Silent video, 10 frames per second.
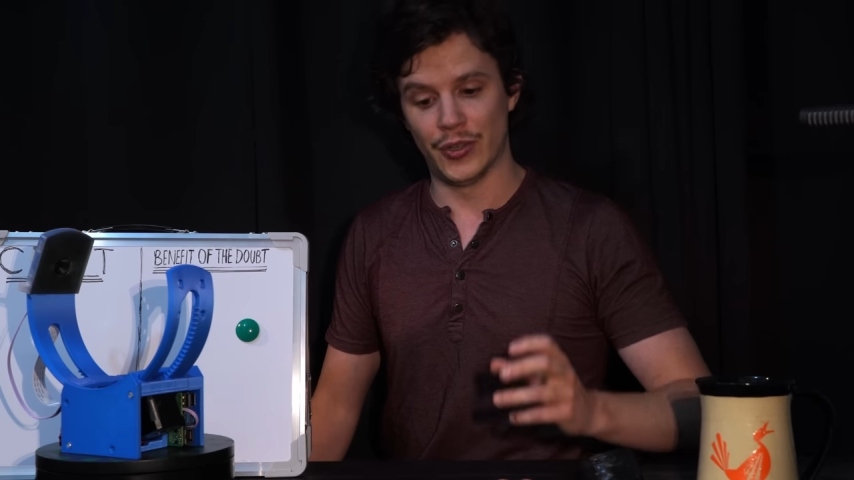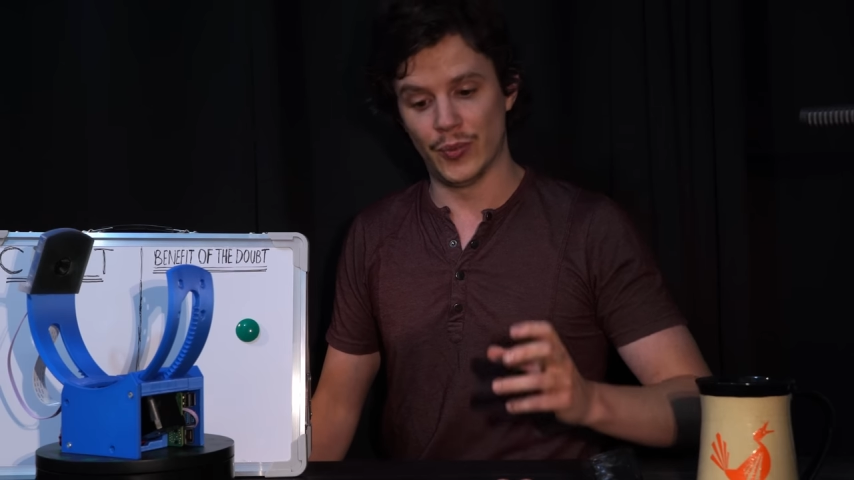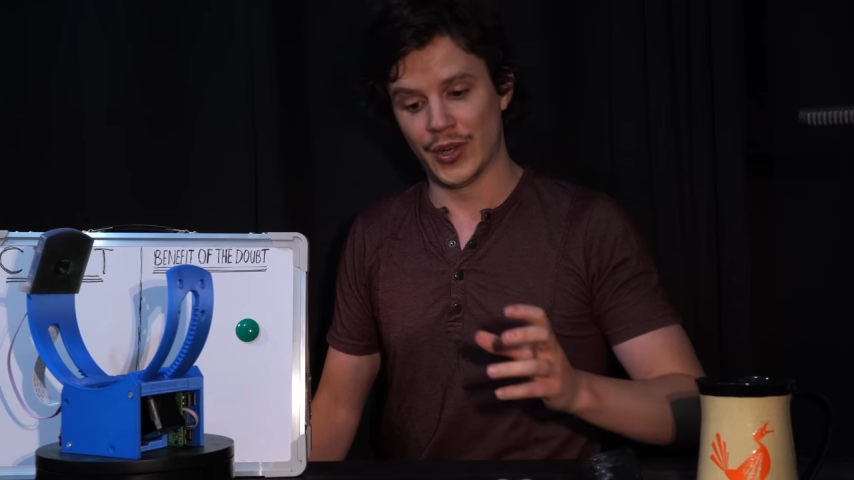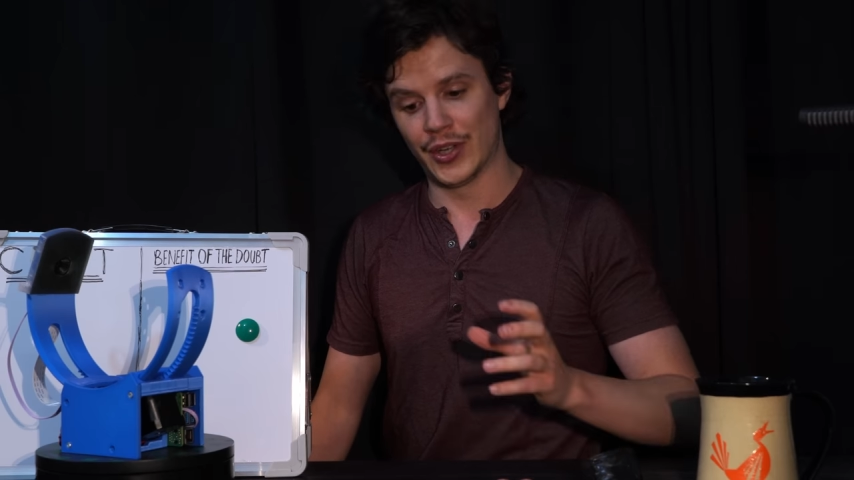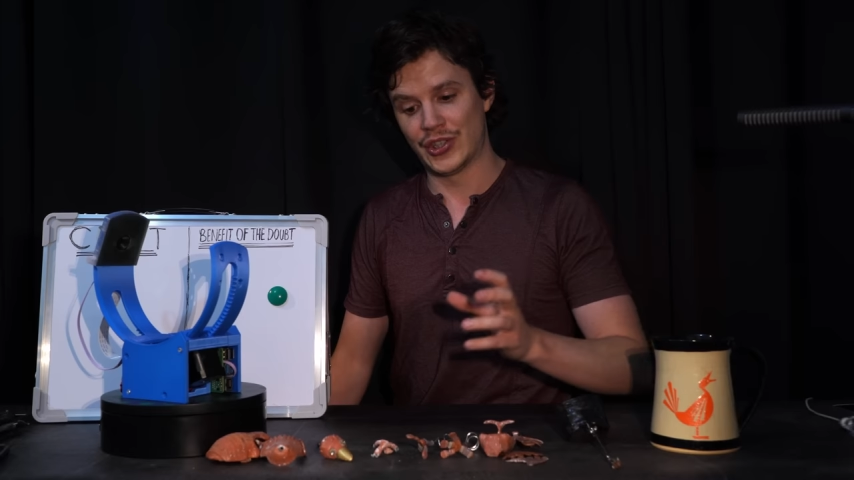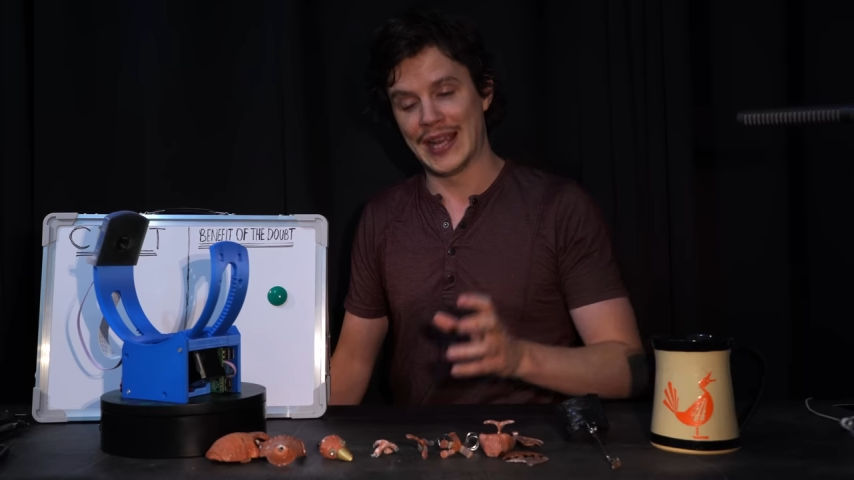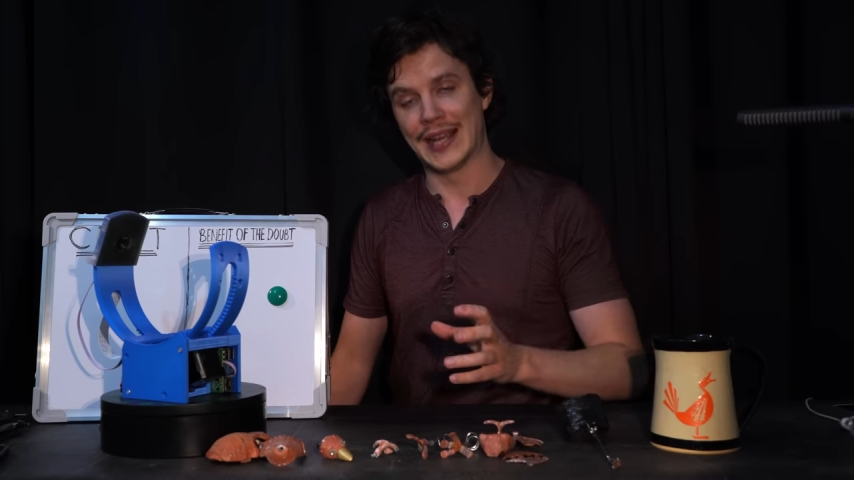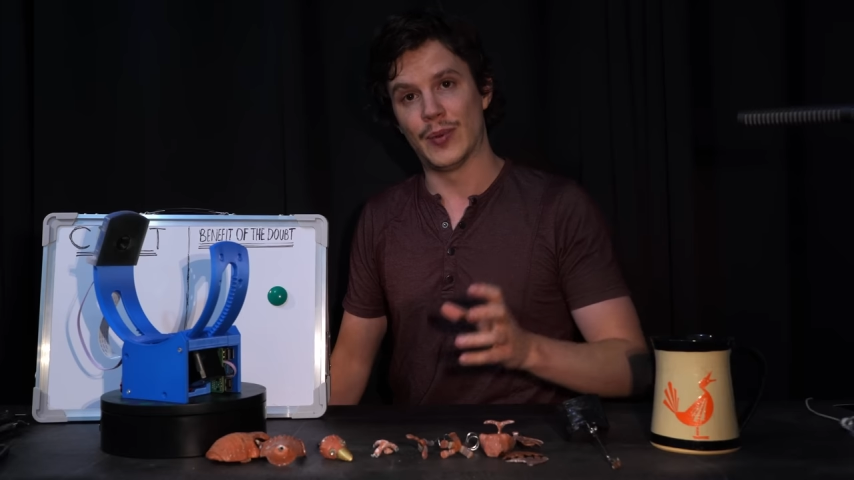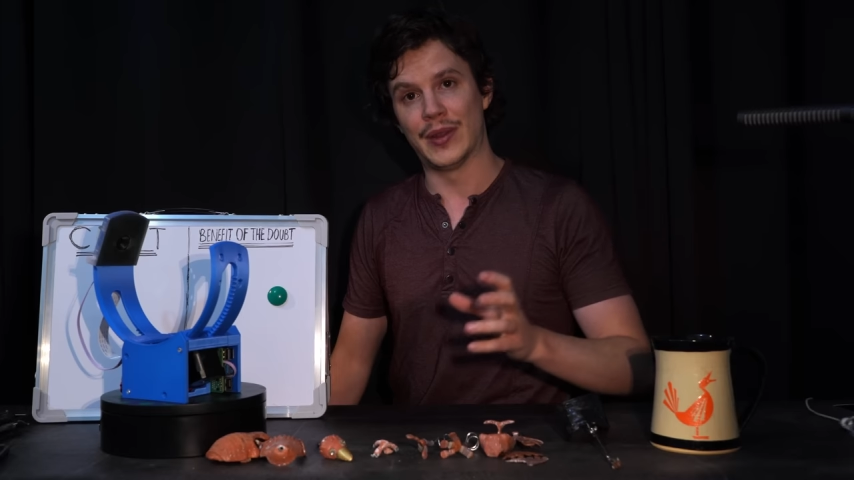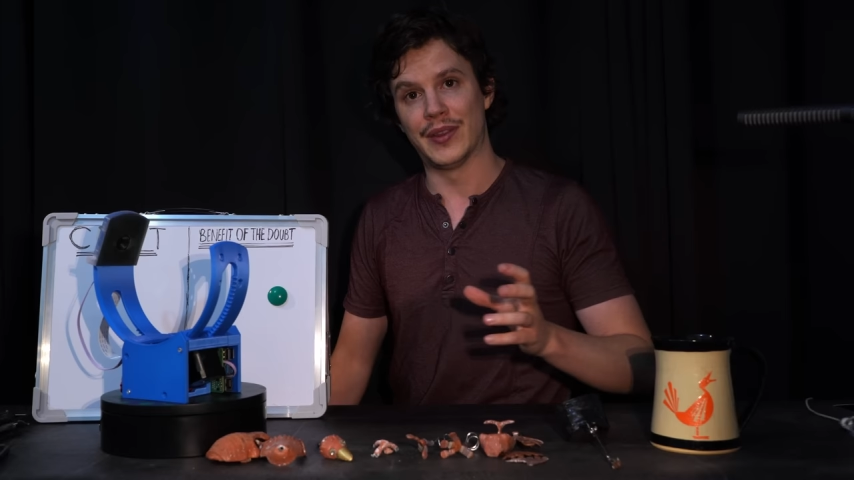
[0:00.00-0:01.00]
you want to
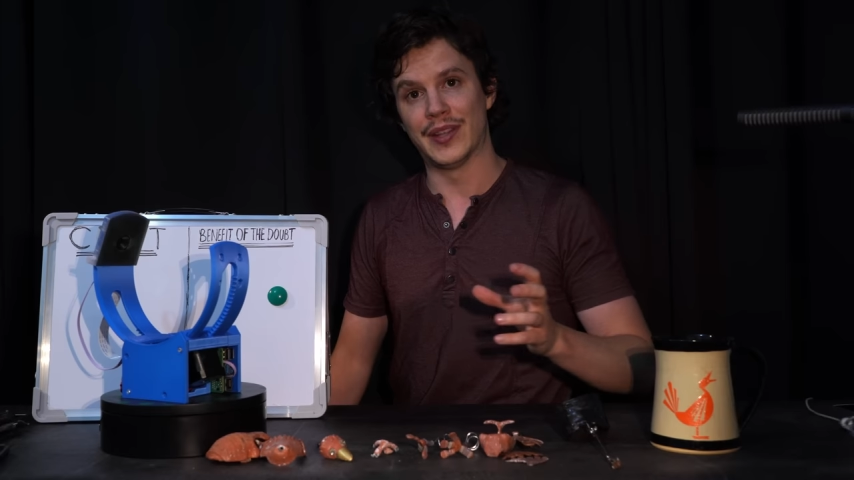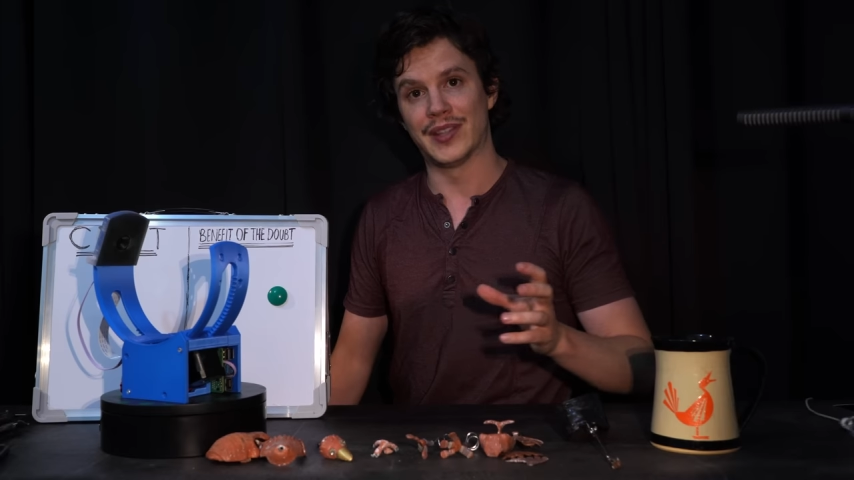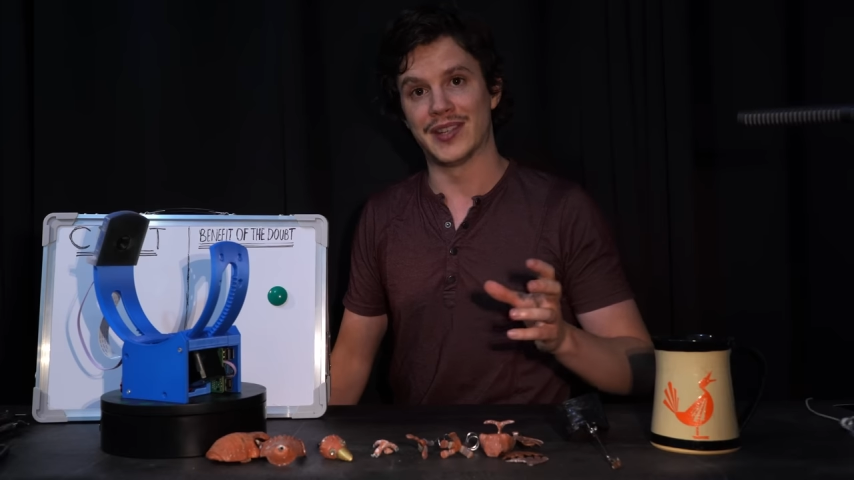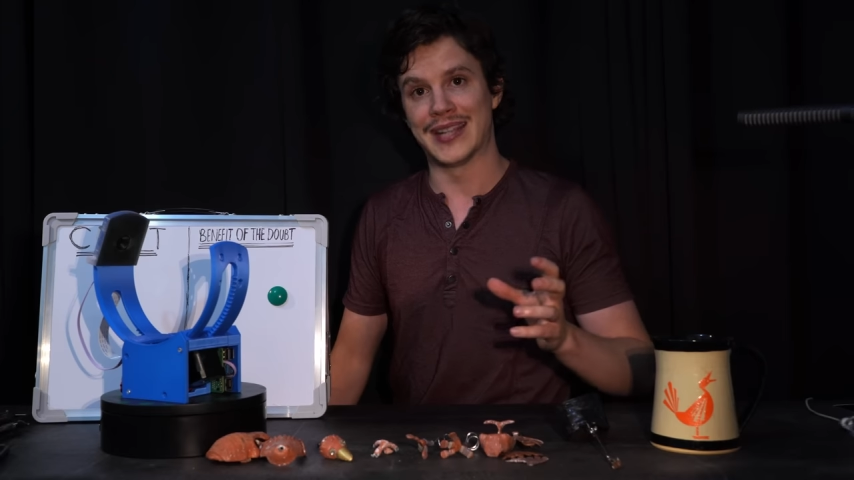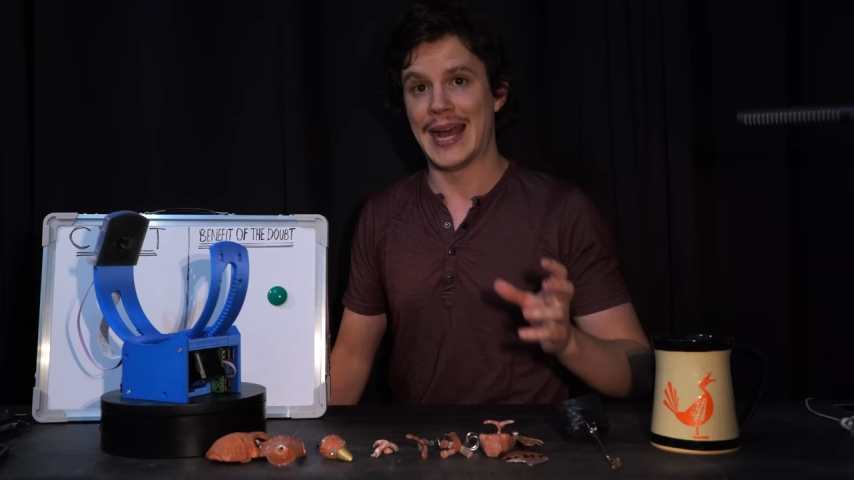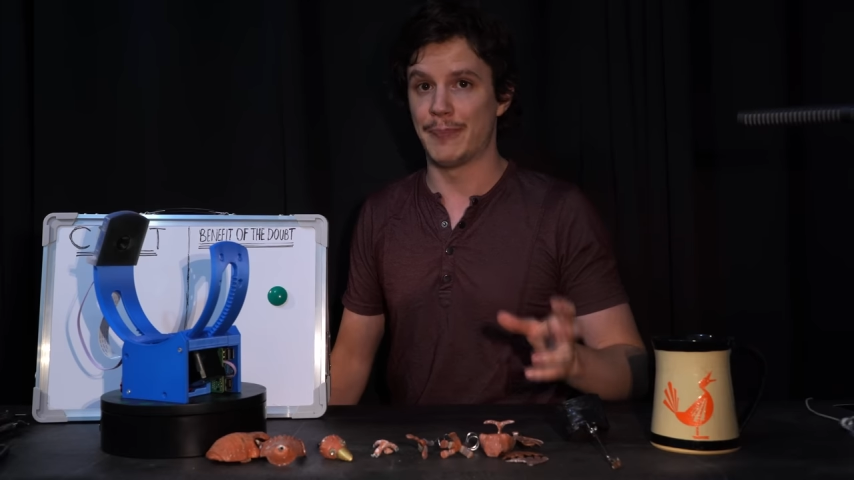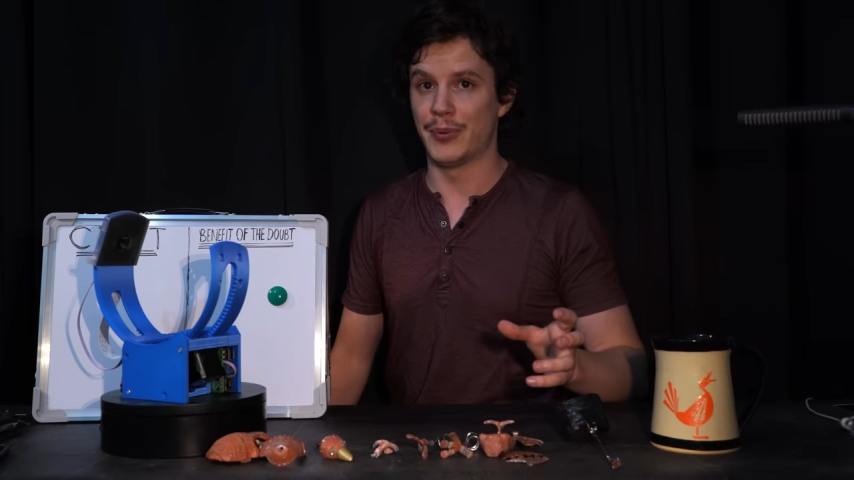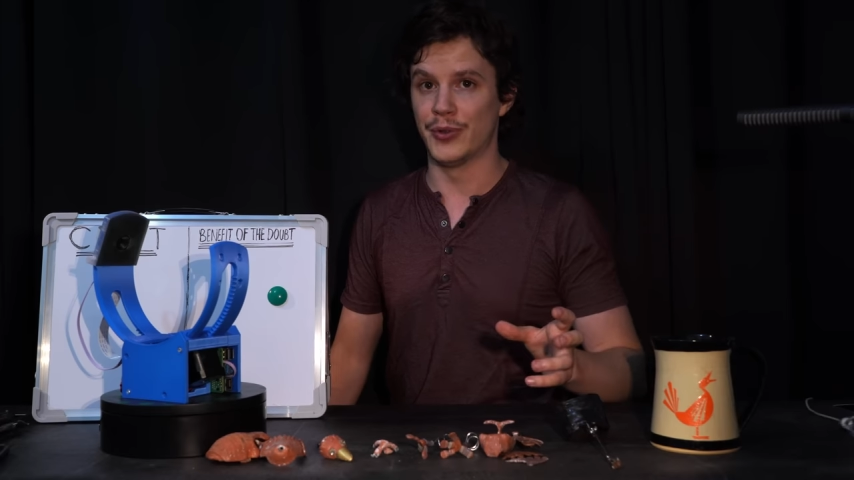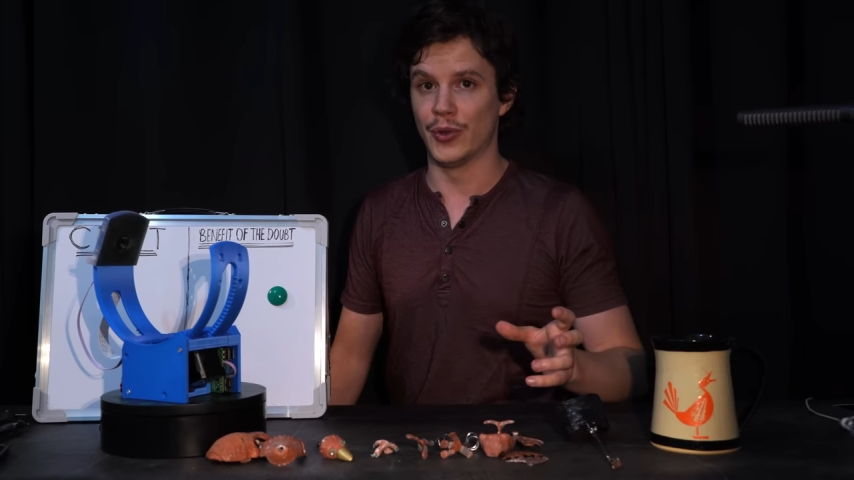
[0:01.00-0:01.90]
check whether this has happened